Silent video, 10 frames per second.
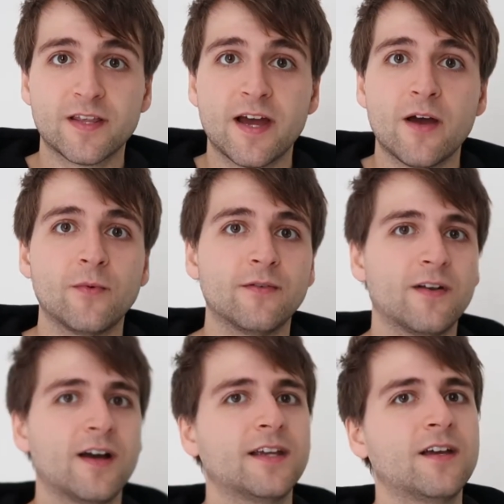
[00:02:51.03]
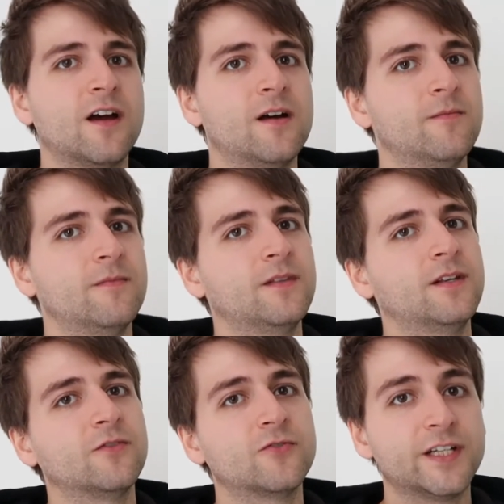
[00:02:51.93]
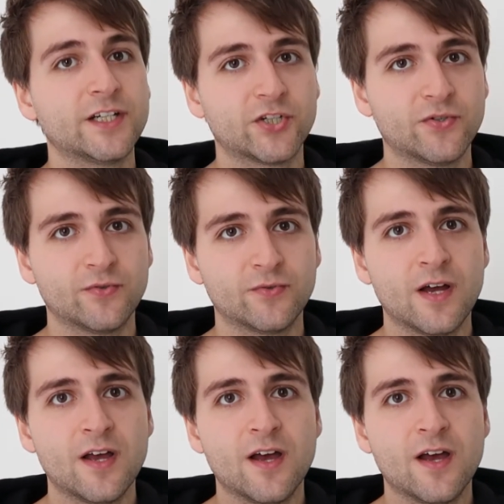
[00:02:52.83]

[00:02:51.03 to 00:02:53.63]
there with like you know, traditional